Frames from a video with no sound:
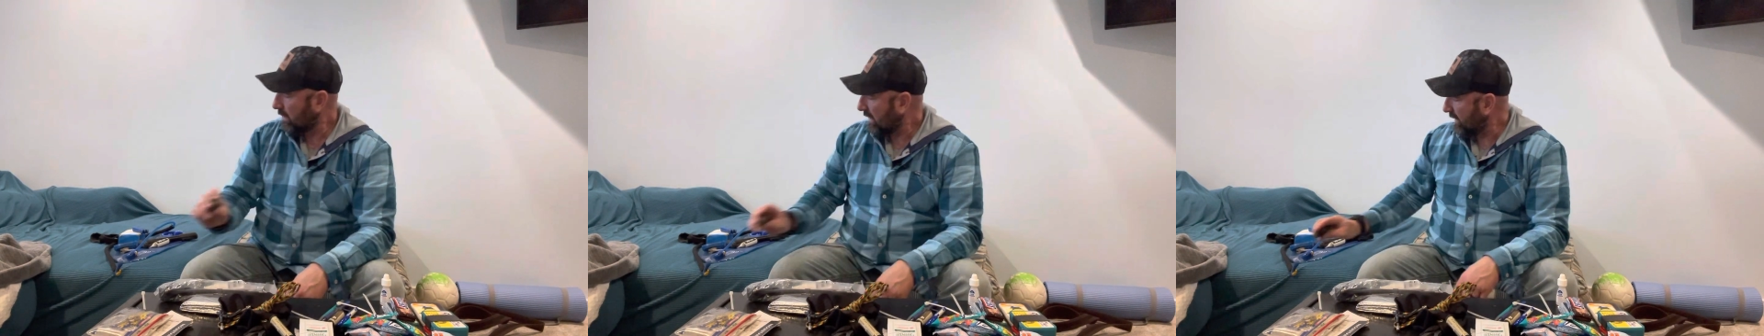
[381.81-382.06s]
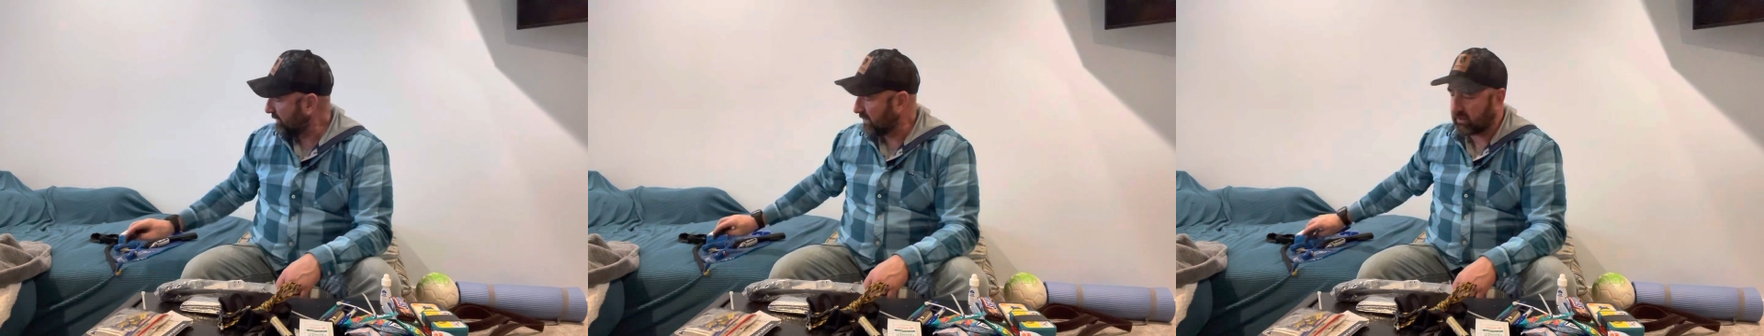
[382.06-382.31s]

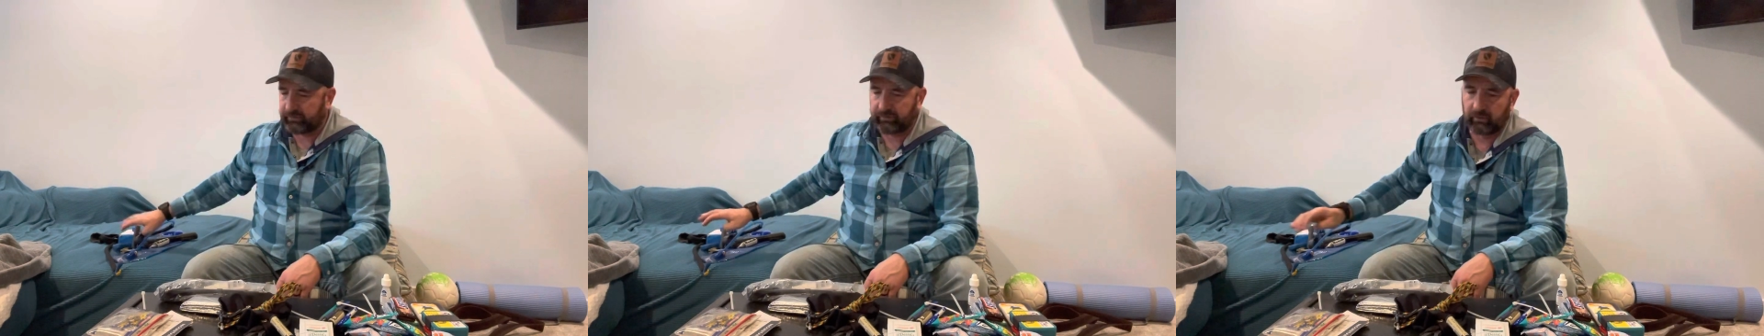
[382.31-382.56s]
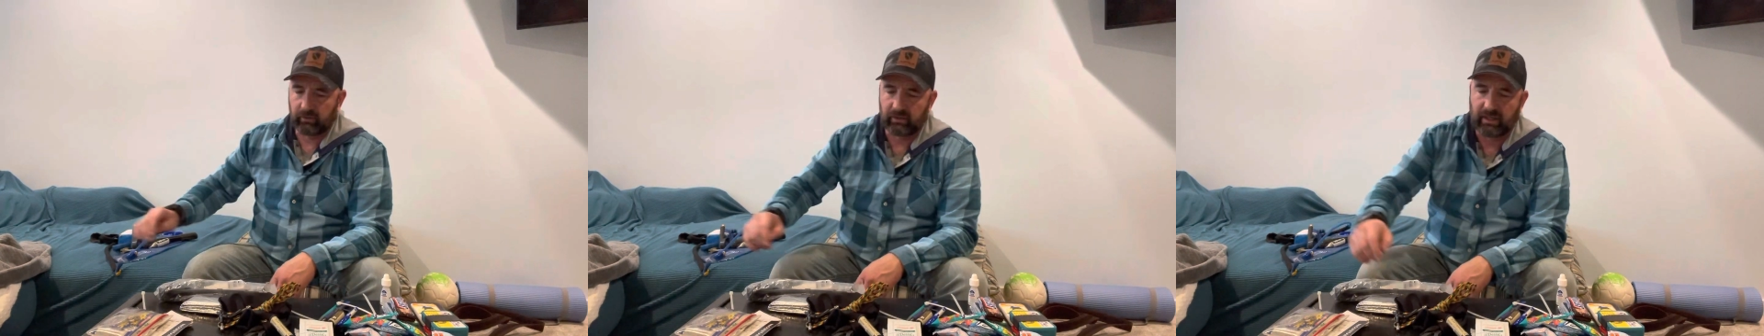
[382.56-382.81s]
I think it's a
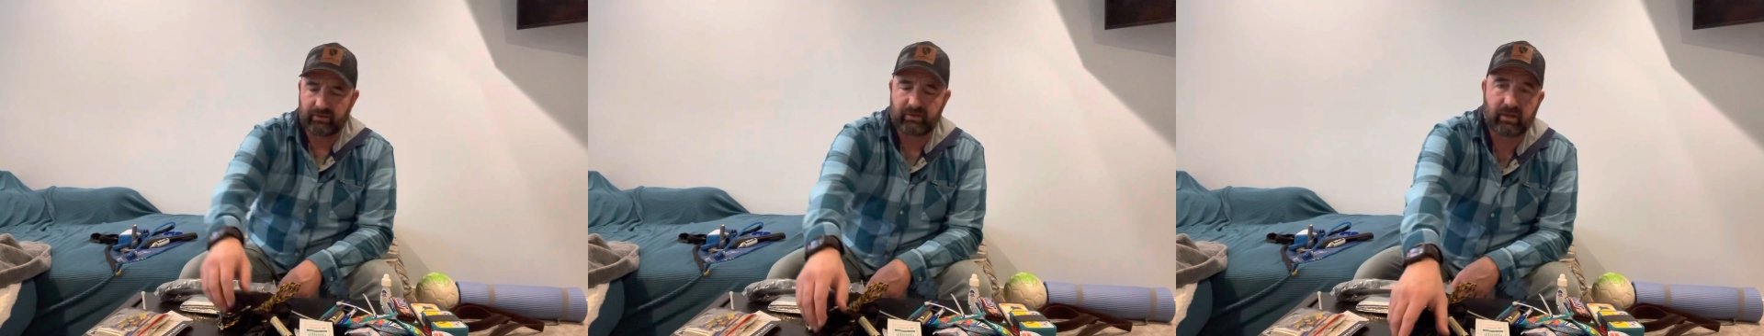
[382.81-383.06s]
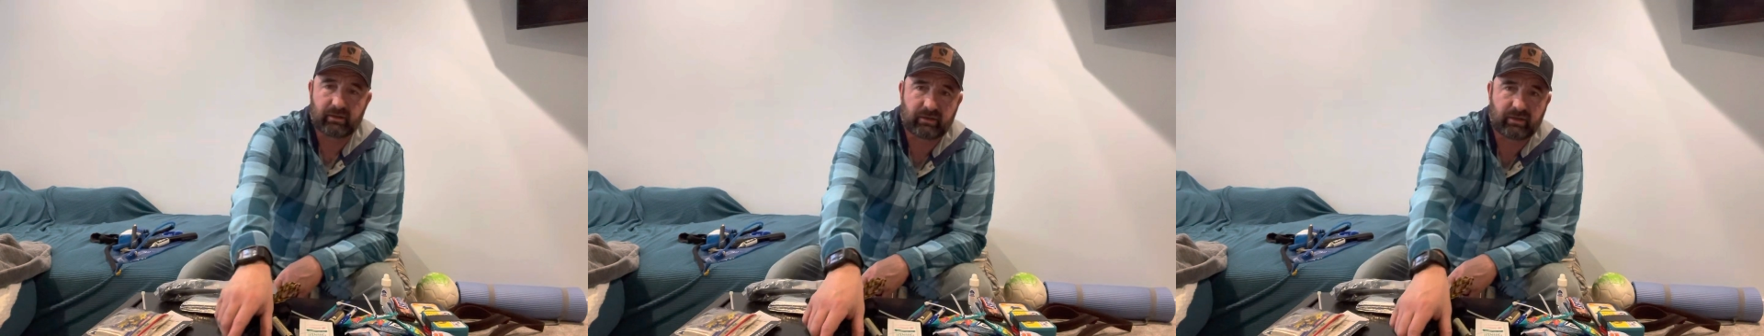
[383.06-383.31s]
good
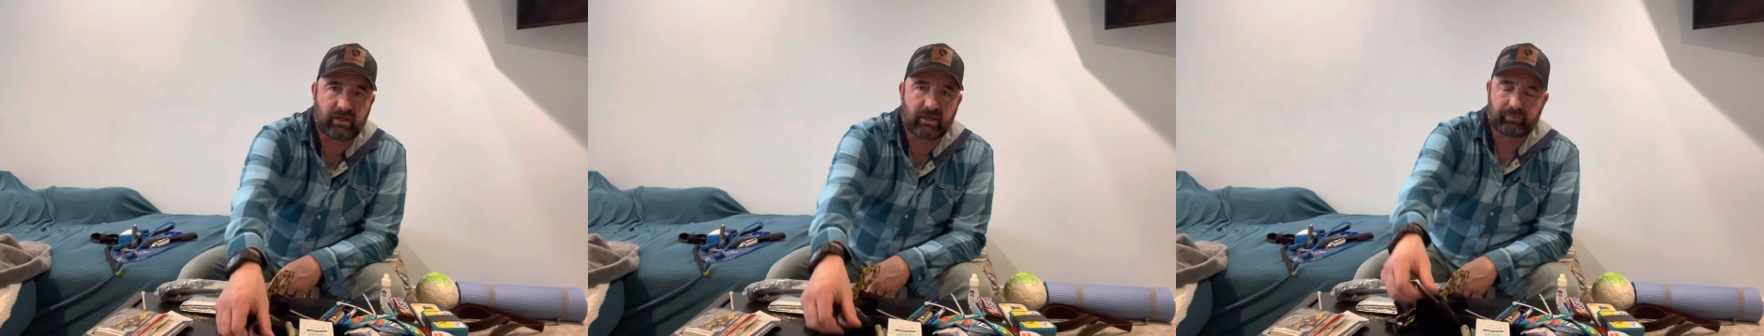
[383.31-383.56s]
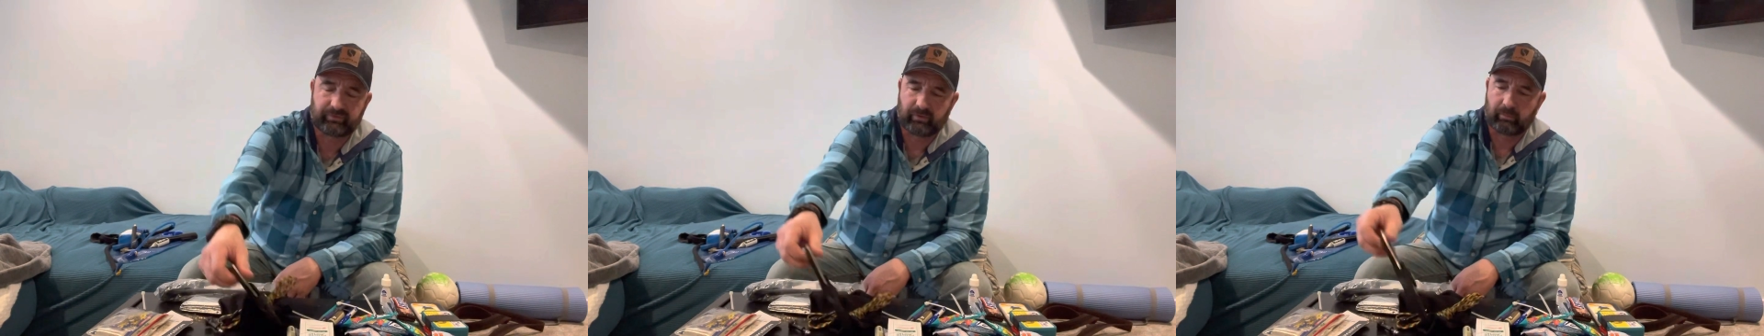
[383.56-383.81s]
idea to
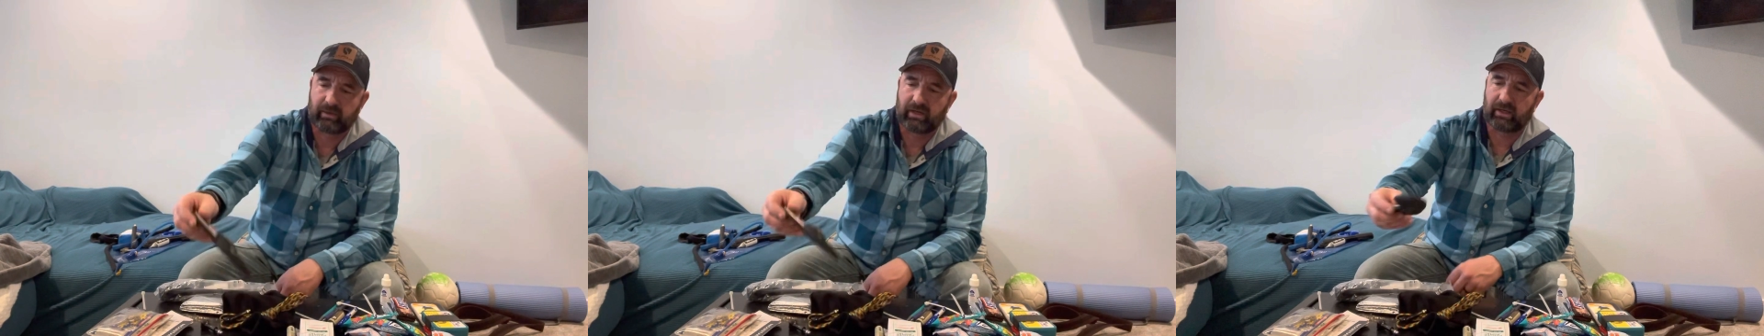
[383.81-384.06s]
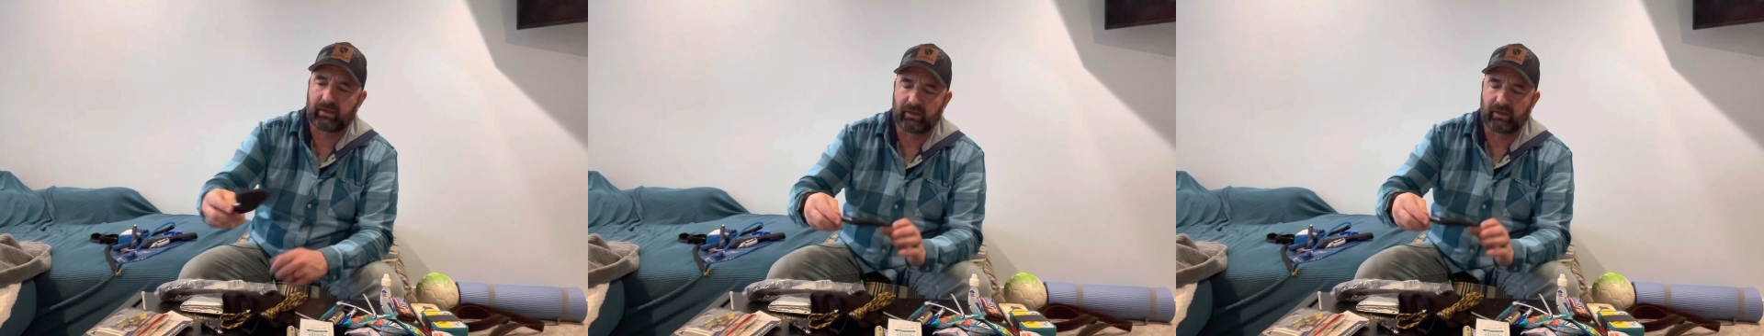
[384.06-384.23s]
keep some kind